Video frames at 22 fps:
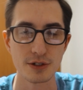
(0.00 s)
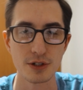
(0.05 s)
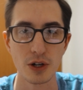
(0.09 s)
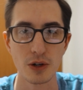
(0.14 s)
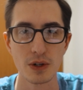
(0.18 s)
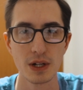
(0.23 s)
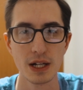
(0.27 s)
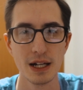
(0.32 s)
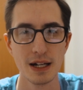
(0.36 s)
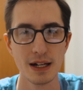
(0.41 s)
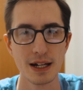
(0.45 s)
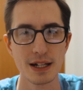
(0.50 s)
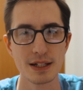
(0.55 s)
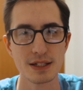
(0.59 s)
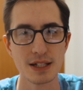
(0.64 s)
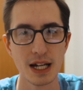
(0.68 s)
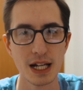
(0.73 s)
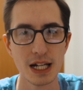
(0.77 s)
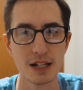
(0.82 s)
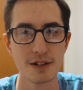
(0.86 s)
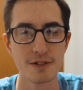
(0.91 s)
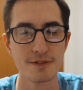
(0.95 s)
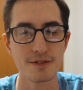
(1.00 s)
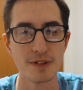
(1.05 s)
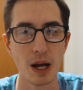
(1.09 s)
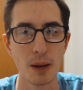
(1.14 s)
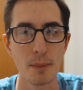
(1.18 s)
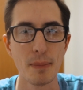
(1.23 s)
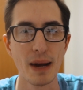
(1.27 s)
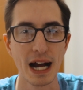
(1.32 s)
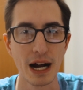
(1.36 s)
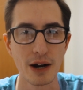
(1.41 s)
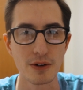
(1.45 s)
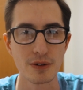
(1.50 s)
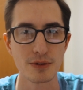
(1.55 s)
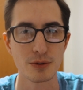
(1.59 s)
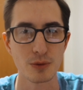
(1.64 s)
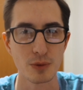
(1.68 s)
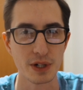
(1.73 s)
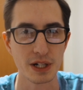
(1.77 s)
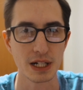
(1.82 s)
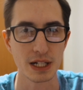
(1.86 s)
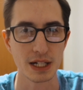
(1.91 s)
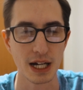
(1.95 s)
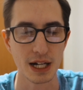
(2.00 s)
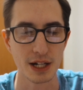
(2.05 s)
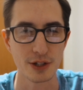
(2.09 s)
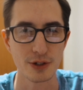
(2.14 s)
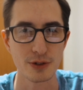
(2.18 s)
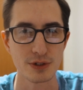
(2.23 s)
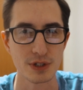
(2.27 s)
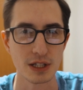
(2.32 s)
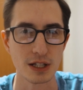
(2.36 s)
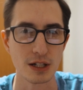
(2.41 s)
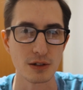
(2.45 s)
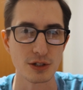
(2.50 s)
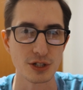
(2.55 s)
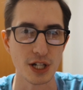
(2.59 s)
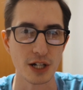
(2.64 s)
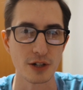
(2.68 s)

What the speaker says: So it's kind of about. We're going to kind of use a little